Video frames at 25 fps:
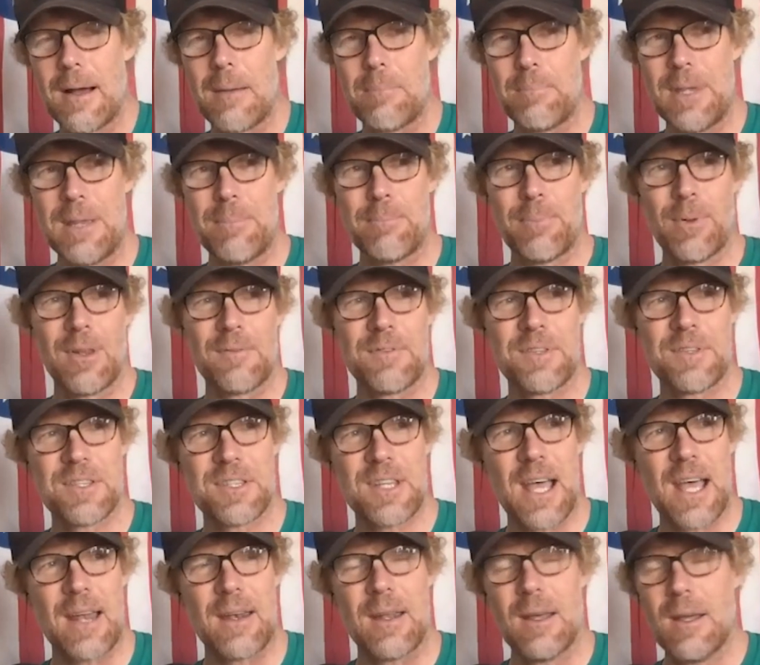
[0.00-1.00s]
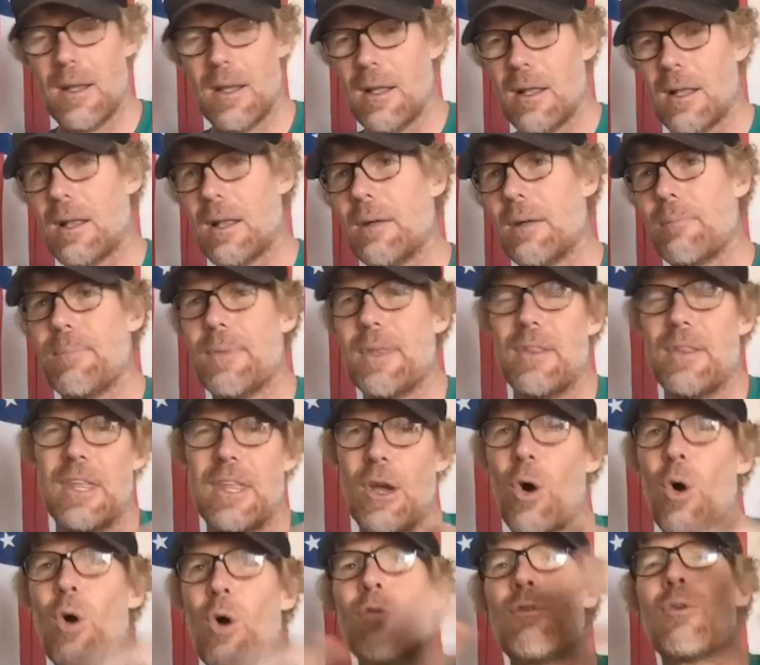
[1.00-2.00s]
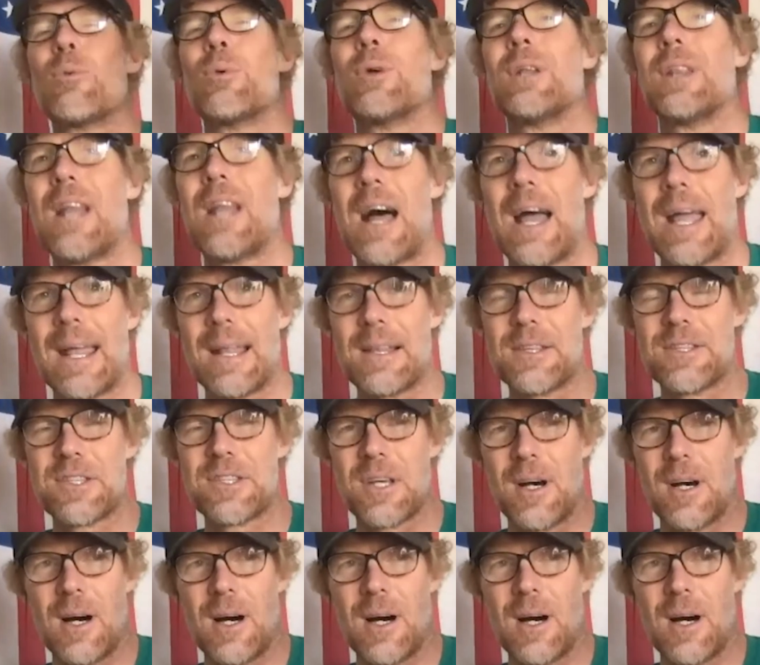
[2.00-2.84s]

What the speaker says: people have said the over-reliance